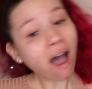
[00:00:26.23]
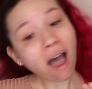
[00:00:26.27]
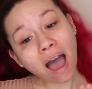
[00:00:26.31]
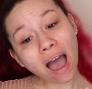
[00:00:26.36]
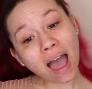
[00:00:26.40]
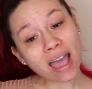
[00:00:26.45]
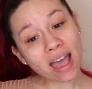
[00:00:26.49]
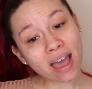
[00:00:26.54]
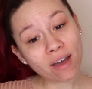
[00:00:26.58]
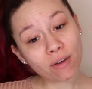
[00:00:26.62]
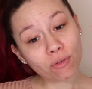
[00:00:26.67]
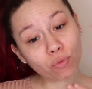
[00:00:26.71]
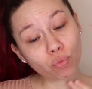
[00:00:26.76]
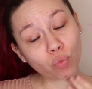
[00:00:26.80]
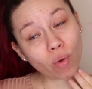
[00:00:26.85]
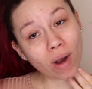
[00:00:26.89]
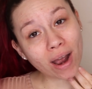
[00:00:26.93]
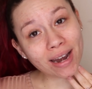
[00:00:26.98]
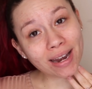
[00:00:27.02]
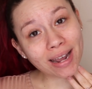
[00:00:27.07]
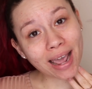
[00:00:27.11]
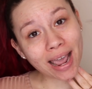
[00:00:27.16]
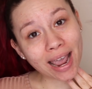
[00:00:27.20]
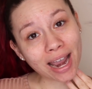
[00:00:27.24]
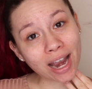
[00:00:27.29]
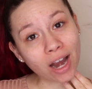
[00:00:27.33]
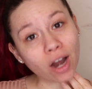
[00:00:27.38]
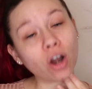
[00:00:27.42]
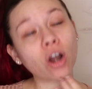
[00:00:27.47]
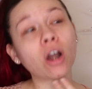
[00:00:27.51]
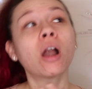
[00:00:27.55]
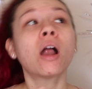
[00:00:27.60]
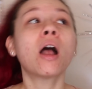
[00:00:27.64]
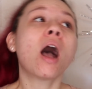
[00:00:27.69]
I have red
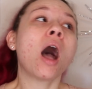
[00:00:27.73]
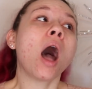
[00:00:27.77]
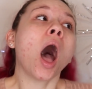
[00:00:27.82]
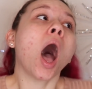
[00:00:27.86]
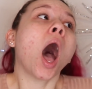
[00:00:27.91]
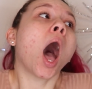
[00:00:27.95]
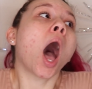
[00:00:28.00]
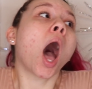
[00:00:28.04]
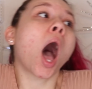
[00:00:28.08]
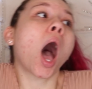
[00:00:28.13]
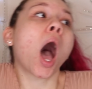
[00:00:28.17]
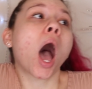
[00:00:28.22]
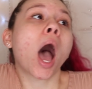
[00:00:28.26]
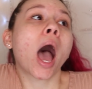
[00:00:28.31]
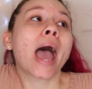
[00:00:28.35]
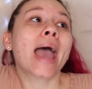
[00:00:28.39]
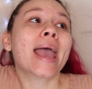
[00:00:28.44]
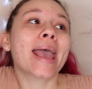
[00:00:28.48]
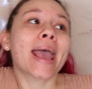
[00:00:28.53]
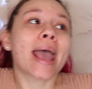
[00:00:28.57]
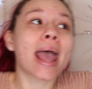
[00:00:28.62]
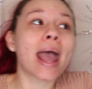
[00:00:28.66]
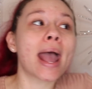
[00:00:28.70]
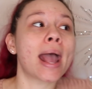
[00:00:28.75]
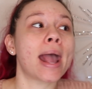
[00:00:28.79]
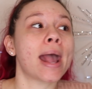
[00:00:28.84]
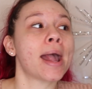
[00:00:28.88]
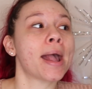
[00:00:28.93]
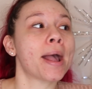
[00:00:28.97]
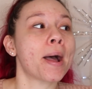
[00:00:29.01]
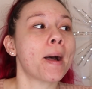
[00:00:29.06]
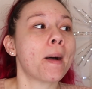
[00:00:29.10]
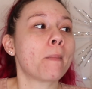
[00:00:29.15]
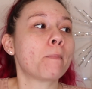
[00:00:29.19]
hair. I
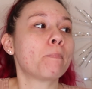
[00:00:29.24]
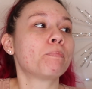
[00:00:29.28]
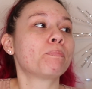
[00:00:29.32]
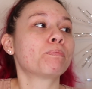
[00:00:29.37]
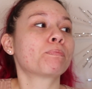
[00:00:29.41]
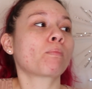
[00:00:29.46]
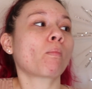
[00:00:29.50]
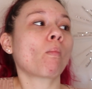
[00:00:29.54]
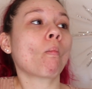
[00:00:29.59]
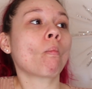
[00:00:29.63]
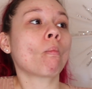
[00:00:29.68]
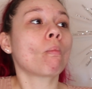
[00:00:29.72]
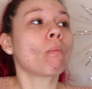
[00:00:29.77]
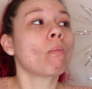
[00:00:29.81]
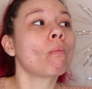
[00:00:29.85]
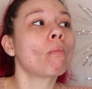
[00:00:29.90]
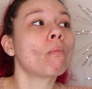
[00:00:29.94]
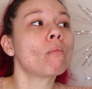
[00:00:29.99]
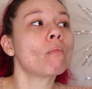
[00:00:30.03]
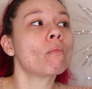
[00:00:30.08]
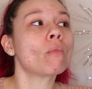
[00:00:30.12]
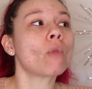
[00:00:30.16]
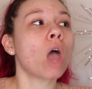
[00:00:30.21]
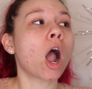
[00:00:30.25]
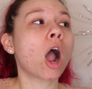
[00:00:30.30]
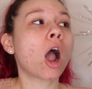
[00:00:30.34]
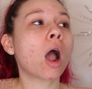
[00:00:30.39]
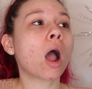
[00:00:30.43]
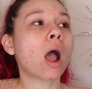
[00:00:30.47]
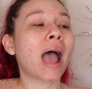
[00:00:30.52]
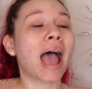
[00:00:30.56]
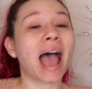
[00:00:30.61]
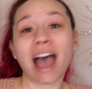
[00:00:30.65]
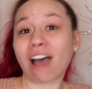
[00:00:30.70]
am
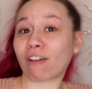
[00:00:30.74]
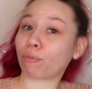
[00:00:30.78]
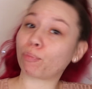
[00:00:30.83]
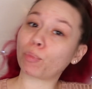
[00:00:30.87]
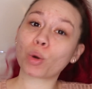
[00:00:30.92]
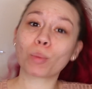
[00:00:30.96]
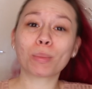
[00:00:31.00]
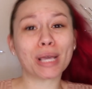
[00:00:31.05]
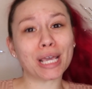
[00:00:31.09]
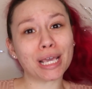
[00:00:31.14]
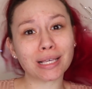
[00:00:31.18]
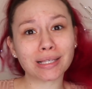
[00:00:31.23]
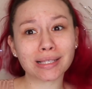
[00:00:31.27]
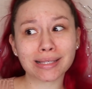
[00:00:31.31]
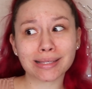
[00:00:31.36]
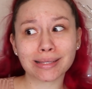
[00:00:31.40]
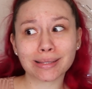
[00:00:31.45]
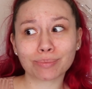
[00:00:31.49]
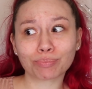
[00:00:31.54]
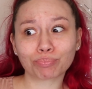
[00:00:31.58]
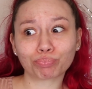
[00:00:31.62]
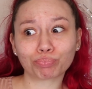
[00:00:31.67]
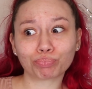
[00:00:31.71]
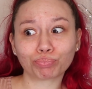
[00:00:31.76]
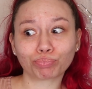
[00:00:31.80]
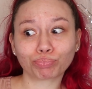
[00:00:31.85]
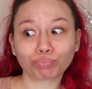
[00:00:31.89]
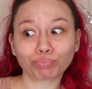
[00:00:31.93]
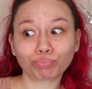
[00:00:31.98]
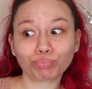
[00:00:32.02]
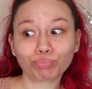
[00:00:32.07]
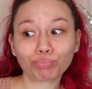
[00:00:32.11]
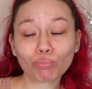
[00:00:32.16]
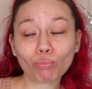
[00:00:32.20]
half Burmese.
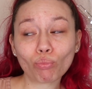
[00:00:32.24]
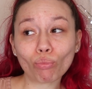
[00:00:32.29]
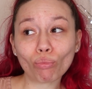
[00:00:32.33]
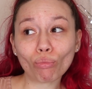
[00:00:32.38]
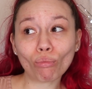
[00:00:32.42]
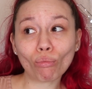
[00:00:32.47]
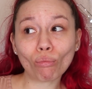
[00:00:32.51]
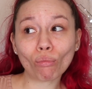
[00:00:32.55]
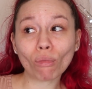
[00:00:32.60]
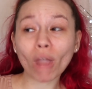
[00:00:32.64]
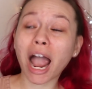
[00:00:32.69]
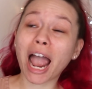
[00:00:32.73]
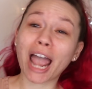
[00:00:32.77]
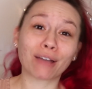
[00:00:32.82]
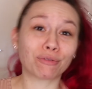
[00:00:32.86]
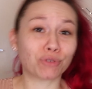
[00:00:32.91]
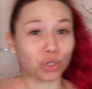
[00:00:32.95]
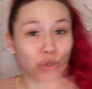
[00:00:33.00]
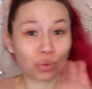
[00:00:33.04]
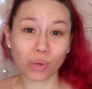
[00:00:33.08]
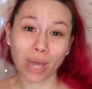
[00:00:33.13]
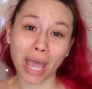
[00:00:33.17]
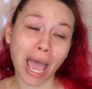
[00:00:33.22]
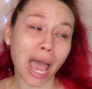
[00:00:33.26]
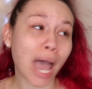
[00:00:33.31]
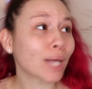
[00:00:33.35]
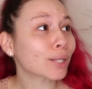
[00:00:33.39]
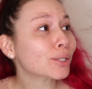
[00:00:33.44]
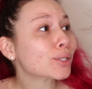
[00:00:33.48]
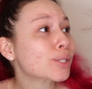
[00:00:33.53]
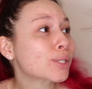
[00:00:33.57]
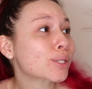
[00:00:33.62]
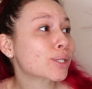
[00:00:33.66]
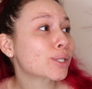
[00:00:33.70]
I have 2
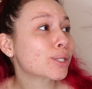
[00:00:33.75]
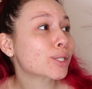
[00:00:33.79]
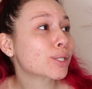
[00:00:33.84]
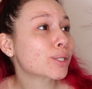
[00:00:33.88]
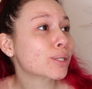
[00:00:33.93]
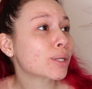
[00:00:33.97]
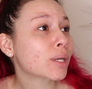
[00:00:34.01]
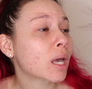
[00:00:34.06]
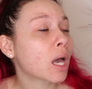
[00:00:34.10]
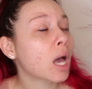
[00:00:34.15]
cats.